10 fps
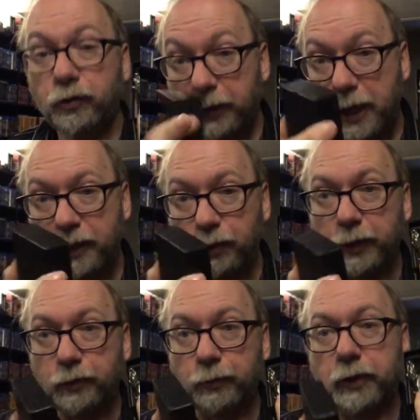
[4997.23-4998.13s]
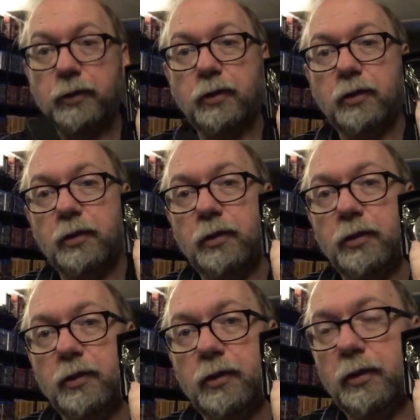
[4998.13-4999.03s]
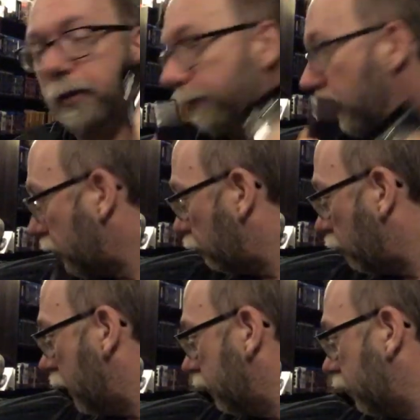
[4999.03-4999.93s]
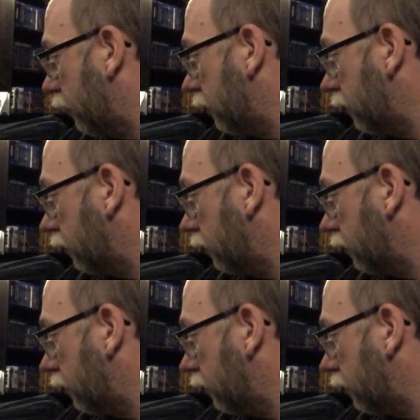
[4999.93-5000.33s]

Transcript: Oh, the action one. That's what it is. A pocket watch.